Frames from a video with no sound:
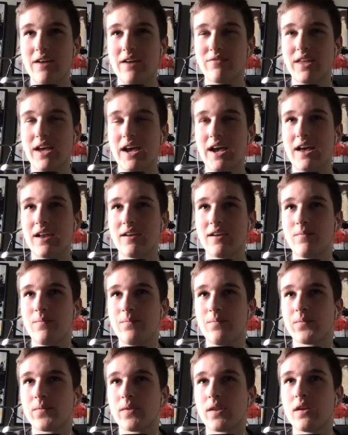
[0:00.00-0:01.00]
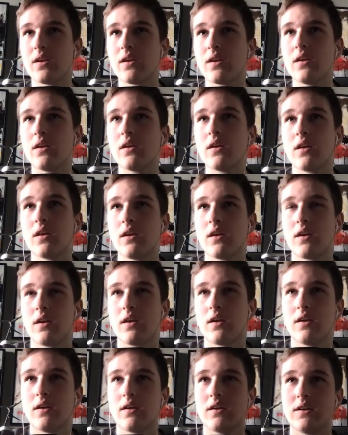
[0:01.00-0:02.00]
that
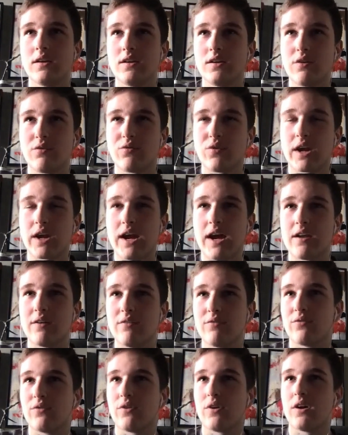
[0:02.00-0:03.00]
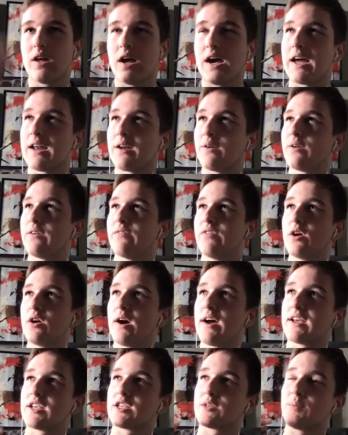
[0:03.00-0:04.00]
different kind of, I don't even know
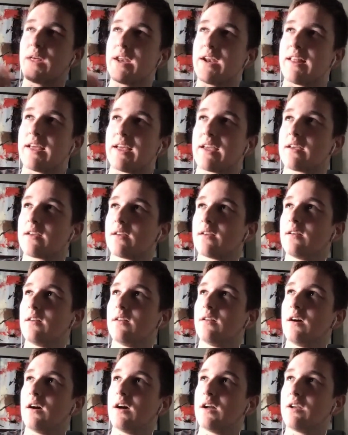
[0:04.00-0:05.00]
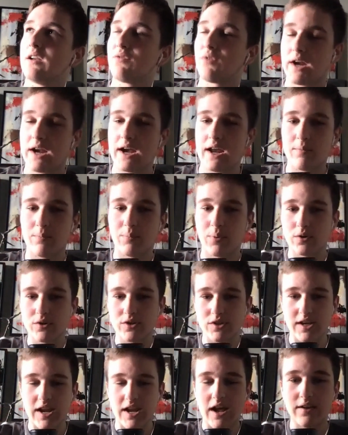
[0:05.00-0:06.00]
how to explain it, like a different kind of
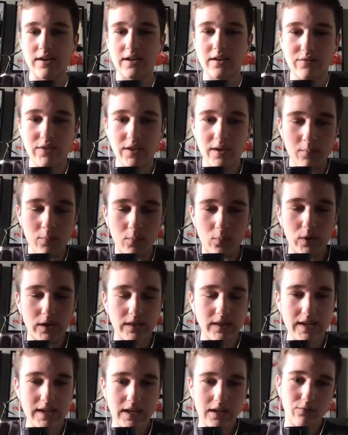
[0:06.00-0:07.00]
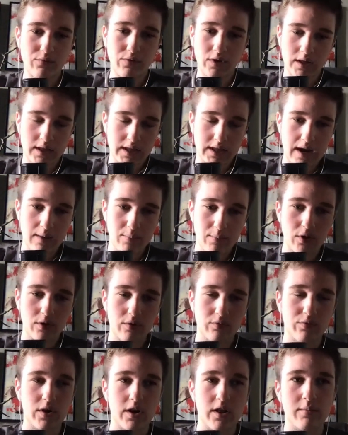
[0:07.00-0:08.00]
personality of them when they get in front of the camera,
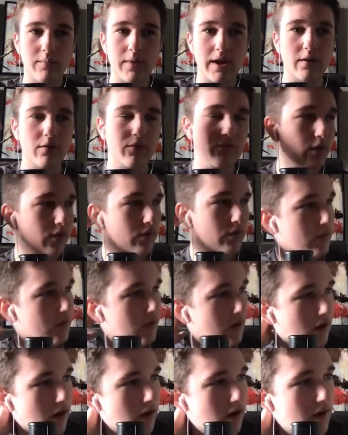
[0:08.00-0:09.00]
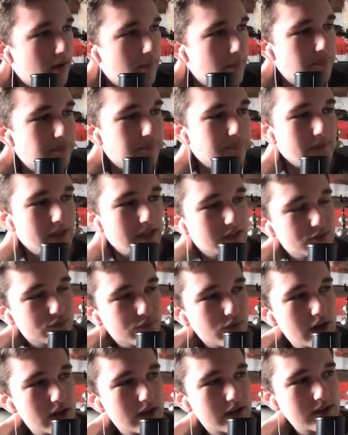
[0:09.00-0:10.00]
in front of the microphone. It's
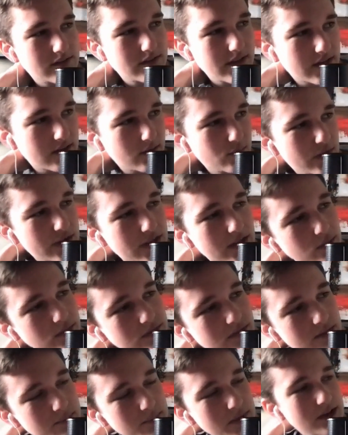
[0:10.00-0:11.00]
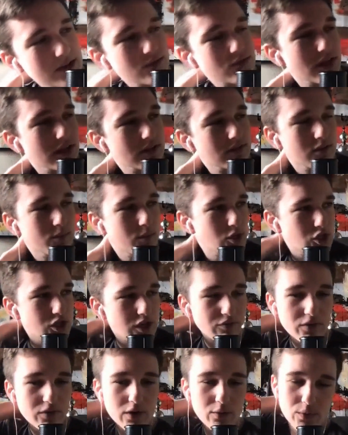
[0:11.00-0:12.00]
funny because like Ricky was like, man, you sound so much
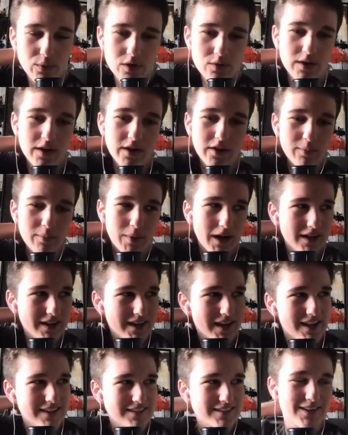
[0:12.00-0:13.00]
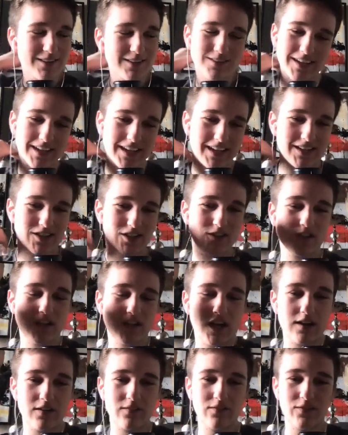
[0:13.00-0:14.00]
different when you get on the podcast. And I was like, it's just
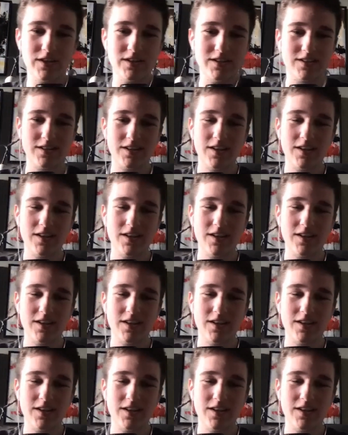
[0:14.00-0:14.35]
kind of this